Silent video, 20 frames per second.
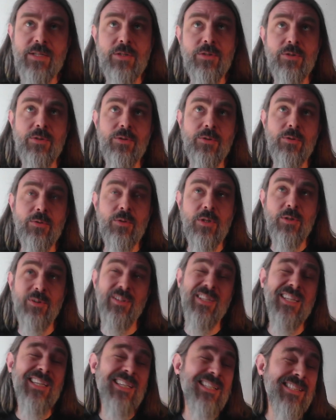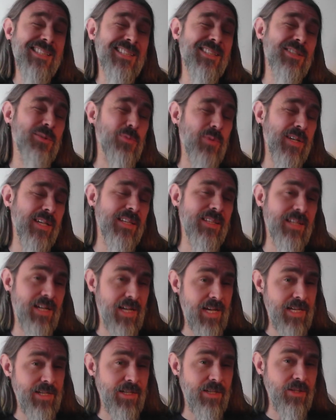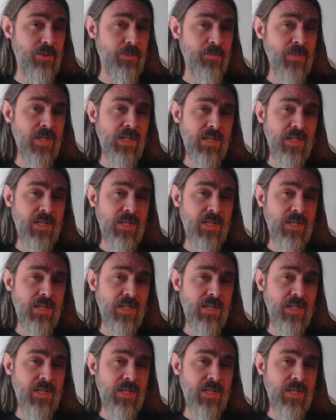to, or the easiest way that I know,